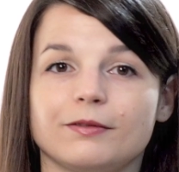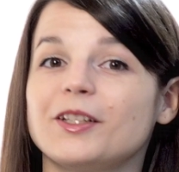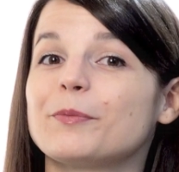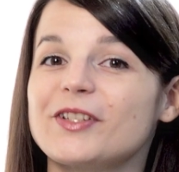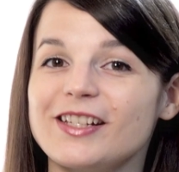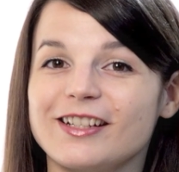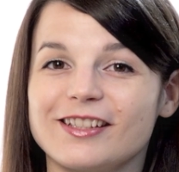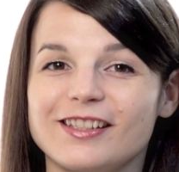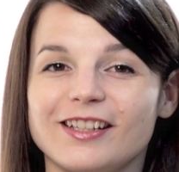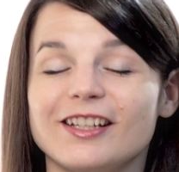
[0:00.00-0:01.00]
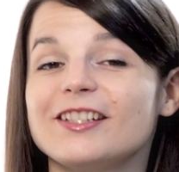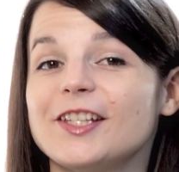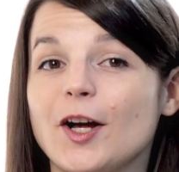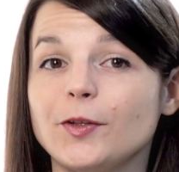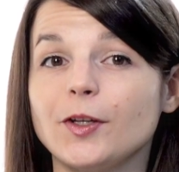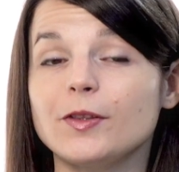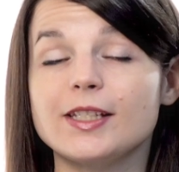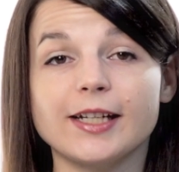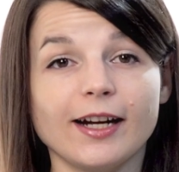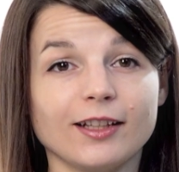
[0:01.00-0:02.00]
Number six, download the
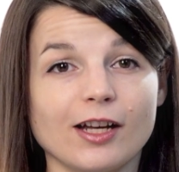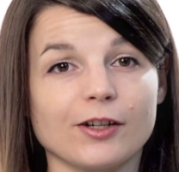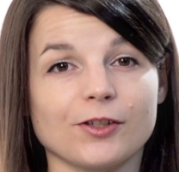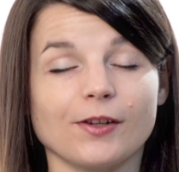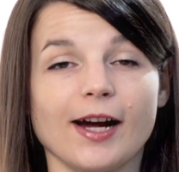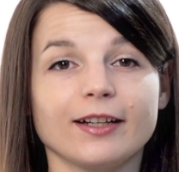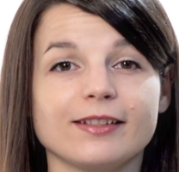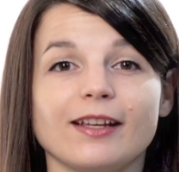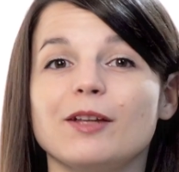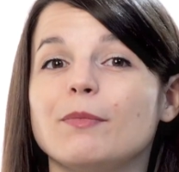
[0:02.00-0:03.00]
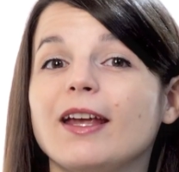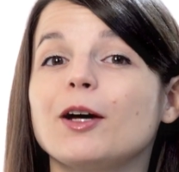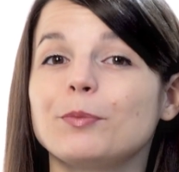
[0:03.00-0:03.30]
dialogue tracks and make a